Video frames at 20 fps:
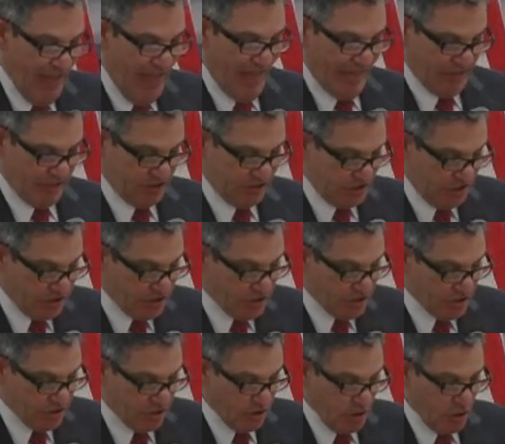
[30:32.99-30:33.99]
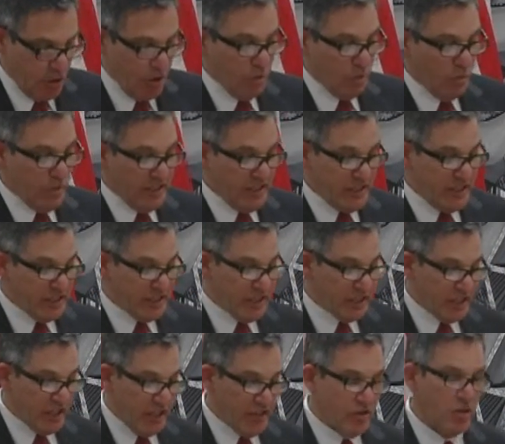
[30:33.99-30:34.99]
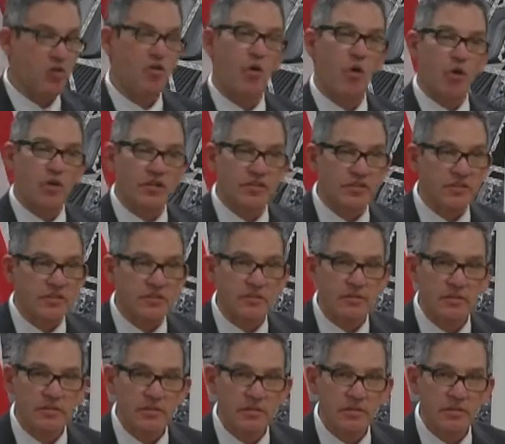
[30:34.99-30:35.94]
As such, we need to stay the course